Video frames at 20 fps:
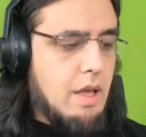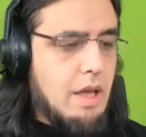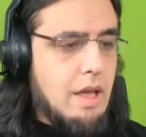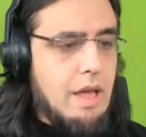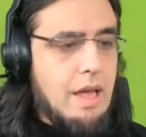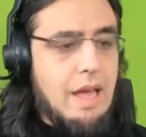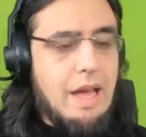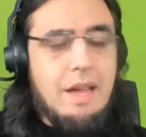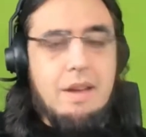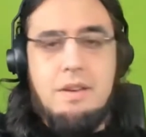
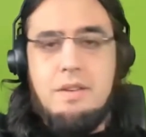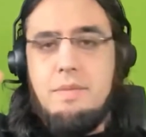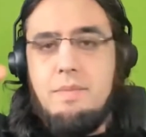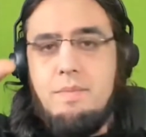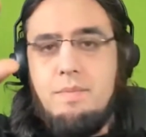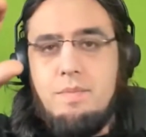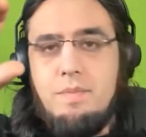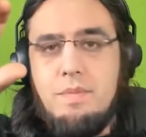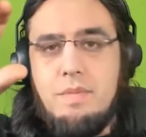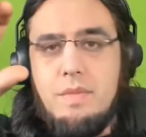
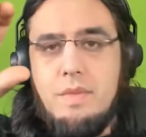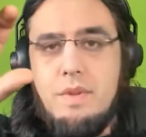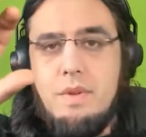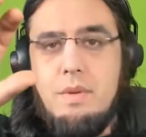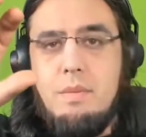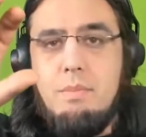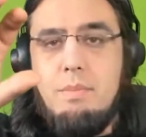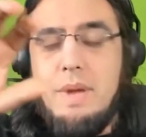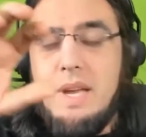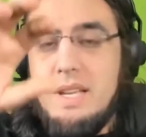And
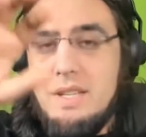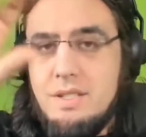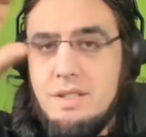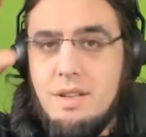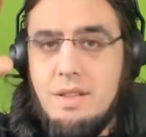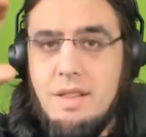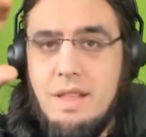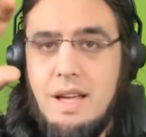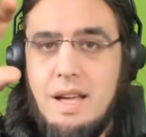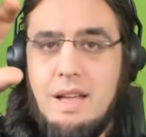based
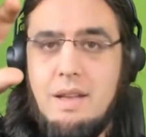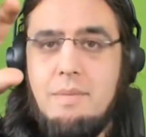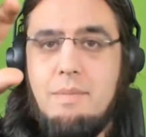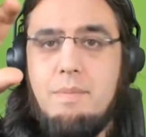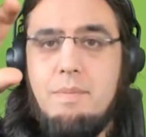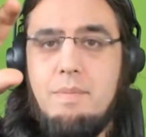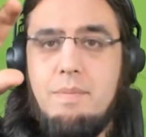on that,